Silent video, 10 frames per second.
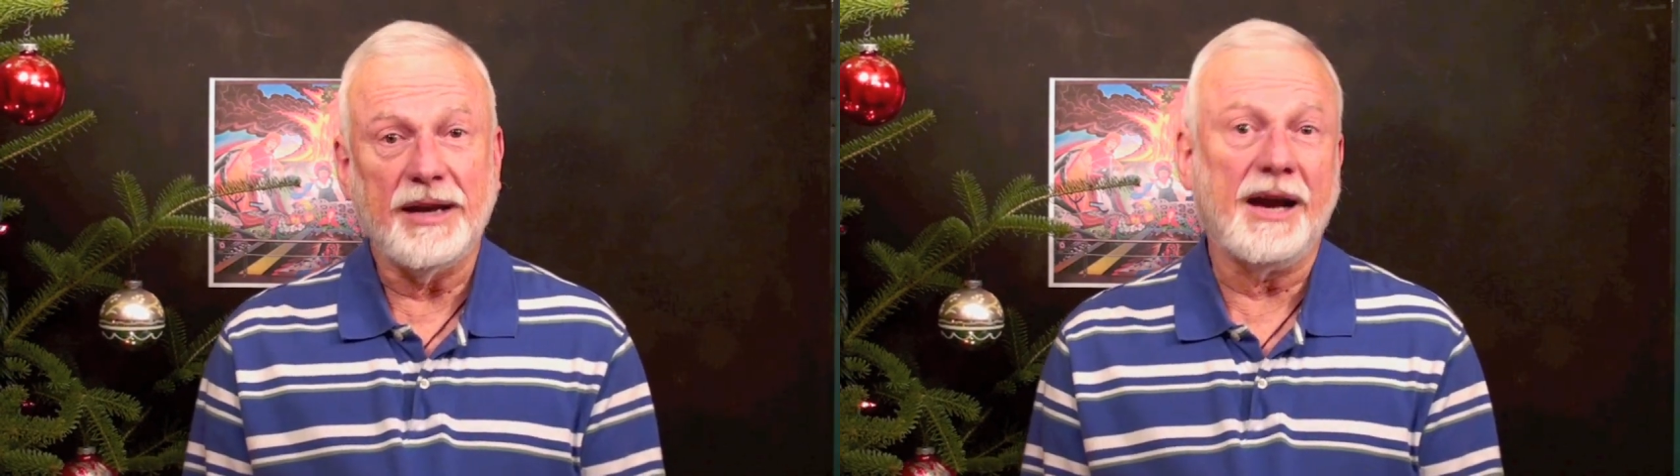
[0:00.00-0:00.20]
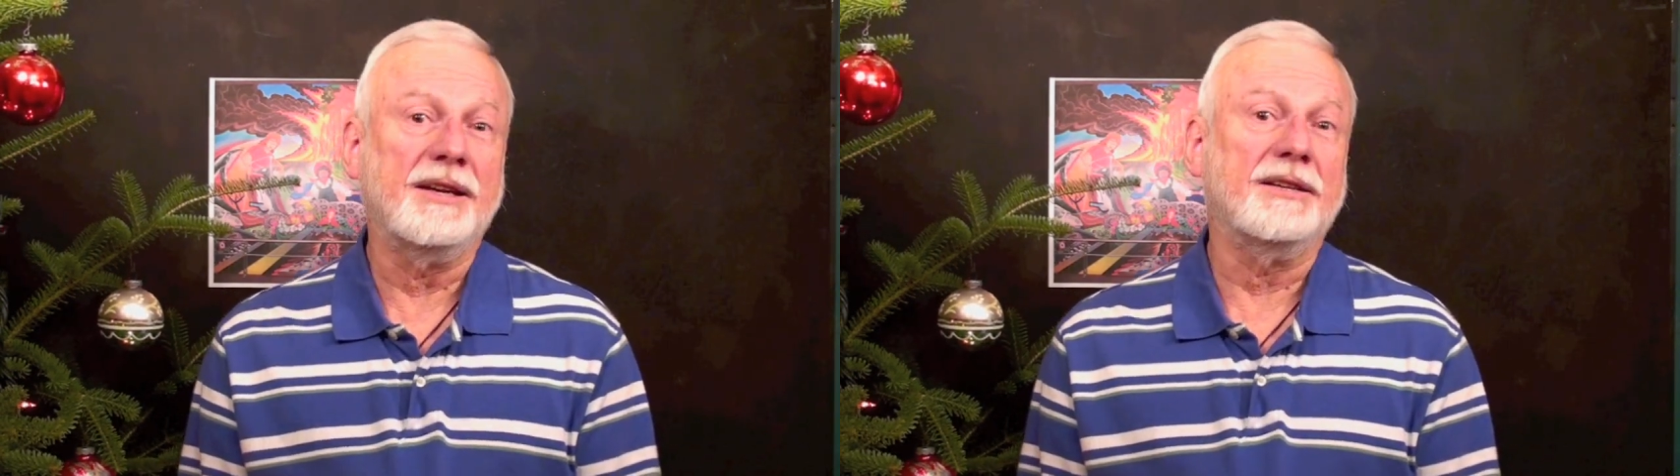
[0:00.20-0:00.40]

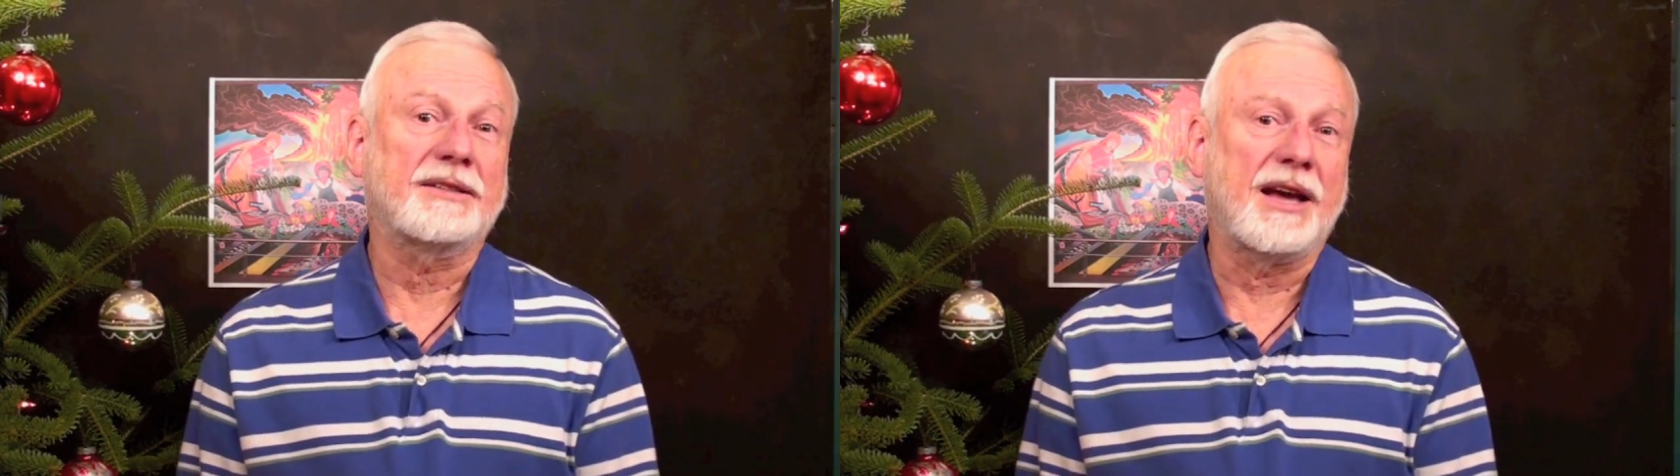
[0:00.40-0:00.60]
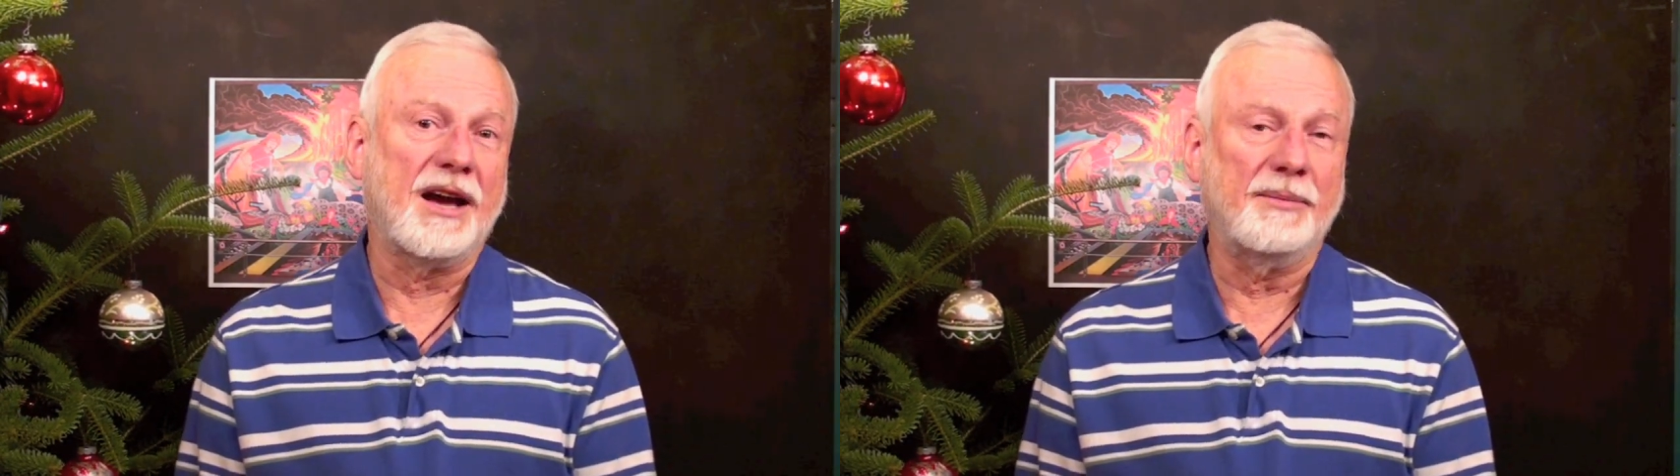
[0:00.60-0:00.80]
on his
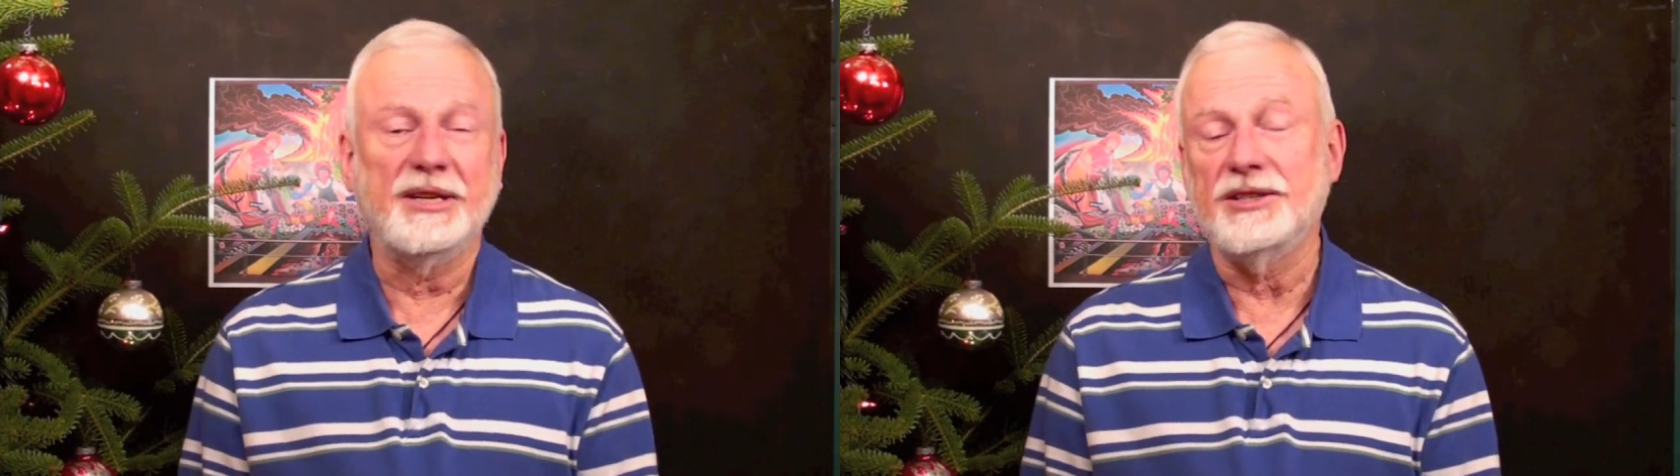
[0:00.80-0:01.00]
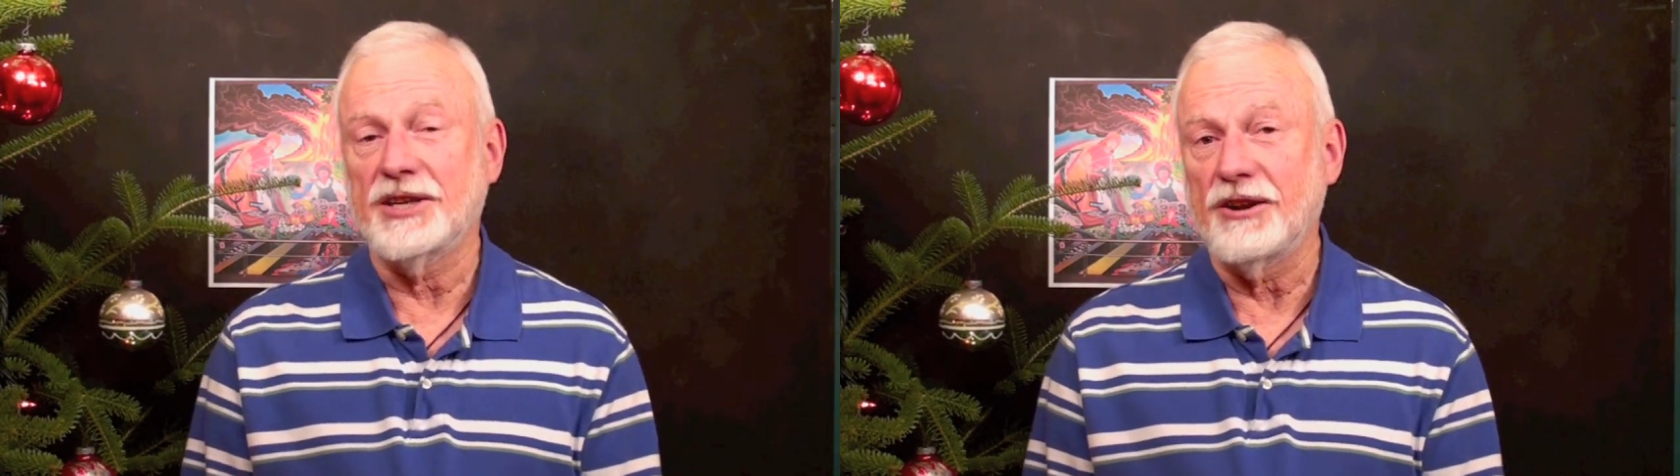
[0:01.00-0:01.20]

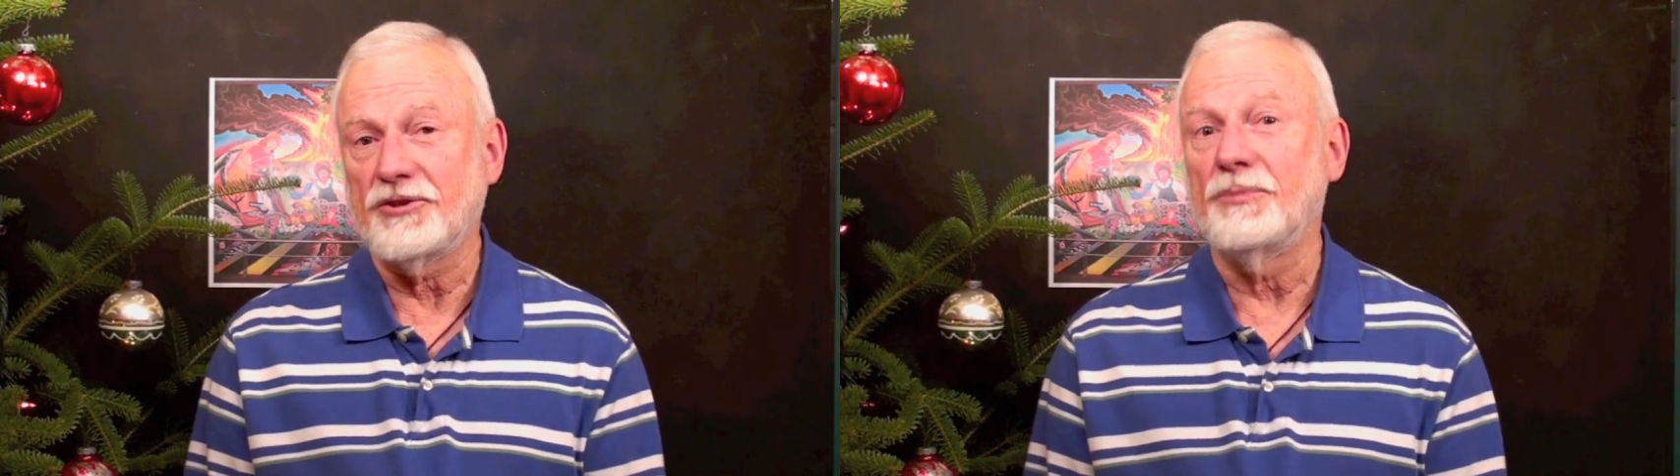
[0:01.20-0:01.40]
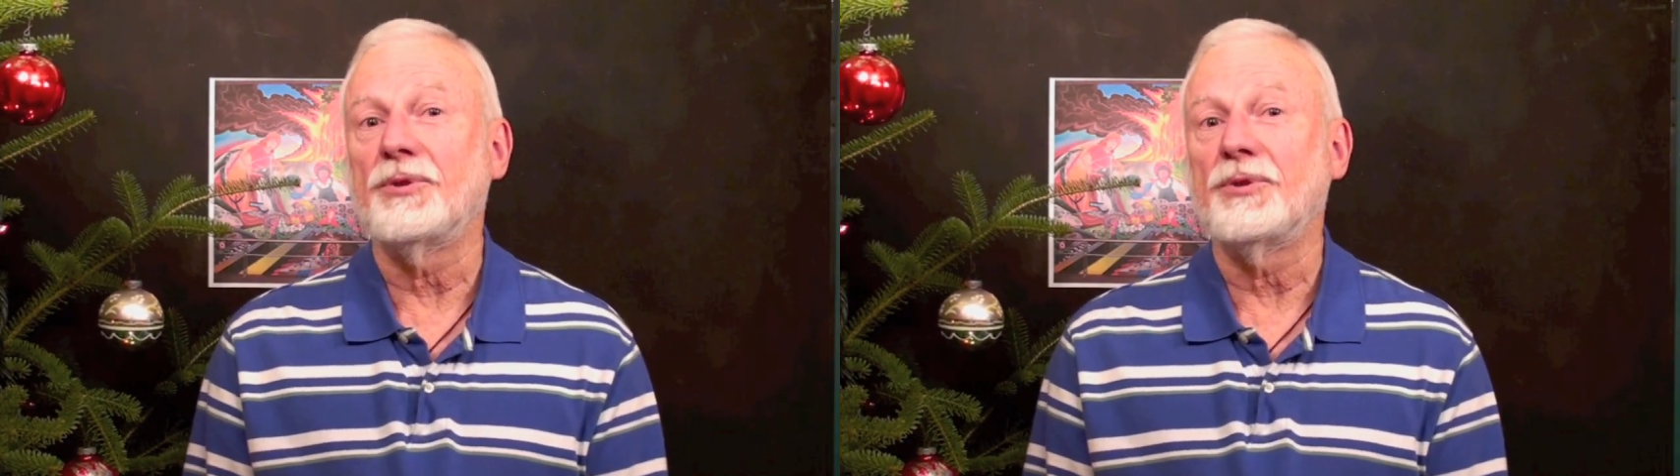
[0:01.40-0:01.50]
Comedy Central